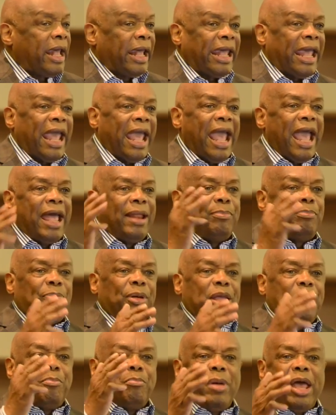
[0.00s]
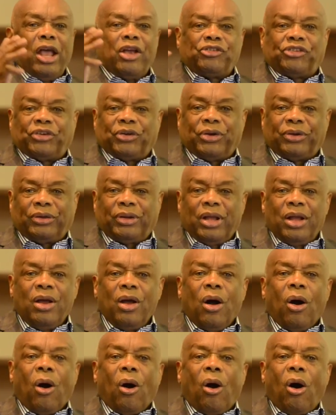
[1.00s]
can be measured
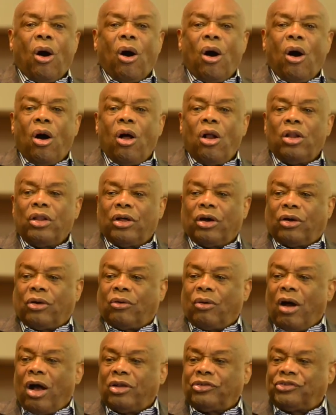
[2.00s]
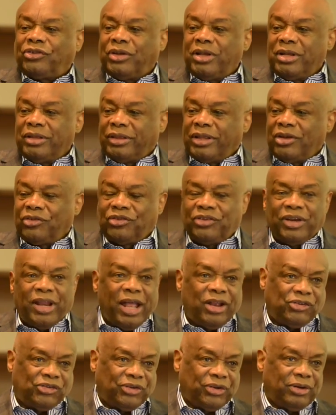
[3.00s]
all across this
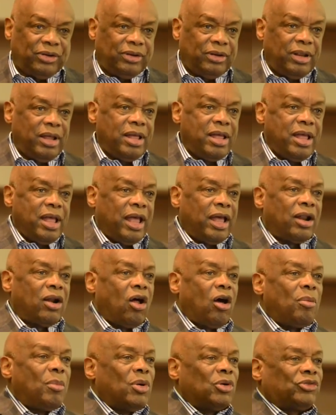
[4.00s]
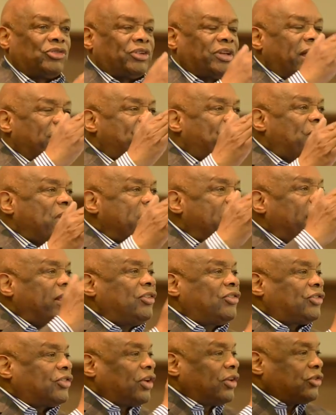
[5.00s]
nation, in almost every
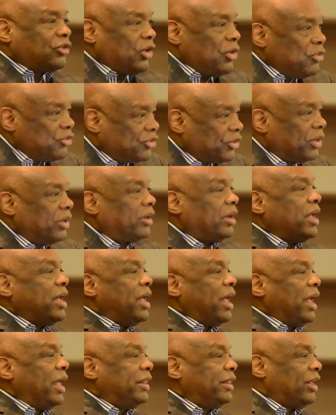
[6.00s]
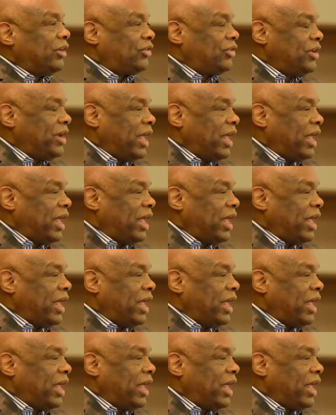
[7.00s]
institution in this